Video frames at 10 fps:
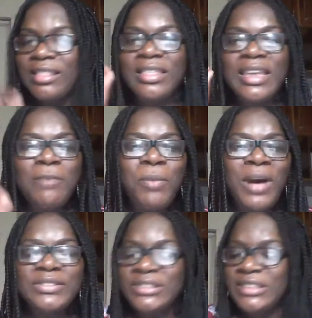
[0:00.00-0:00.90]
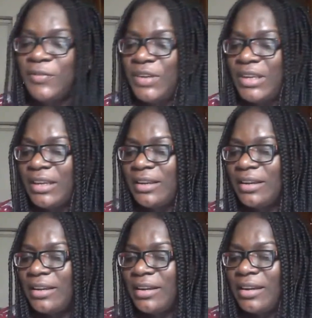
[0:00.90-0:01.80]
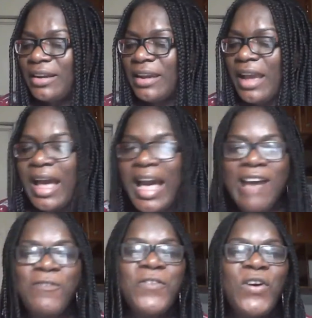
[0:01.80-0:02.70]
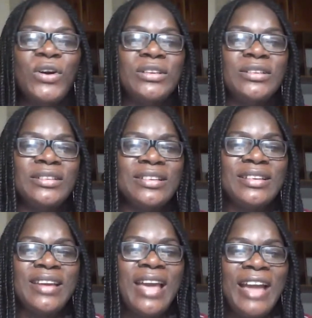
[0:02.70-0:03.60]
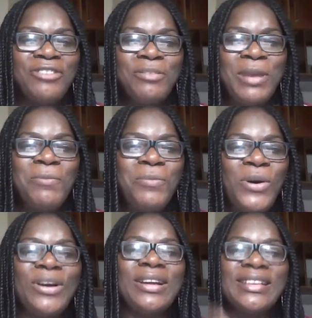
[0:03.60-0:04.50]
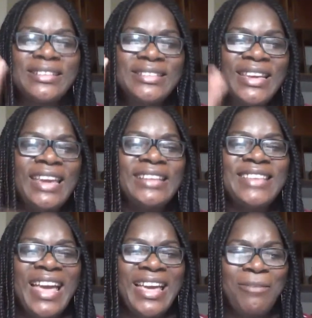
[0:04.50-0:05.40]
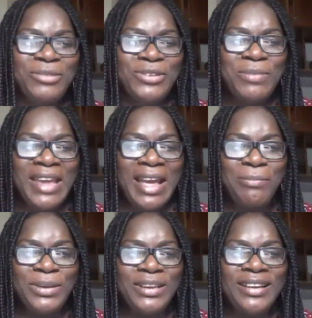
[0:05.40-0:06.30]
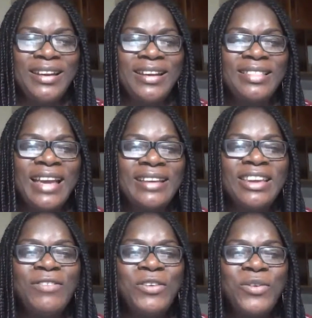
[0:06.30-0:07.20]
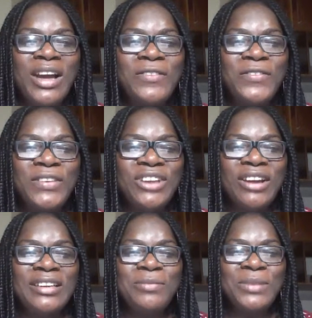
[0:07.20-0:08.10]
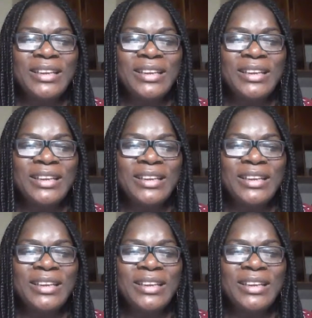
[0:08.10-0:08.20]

think positively, have fun, and remember, take time to be happy. Thank you everyone for joining me.